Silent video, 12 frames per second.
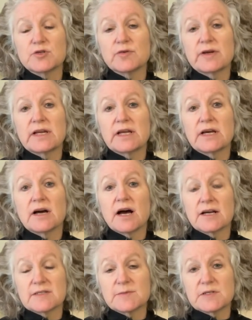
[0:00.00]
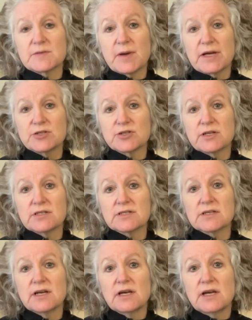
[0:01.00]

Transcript: treating hospice patients.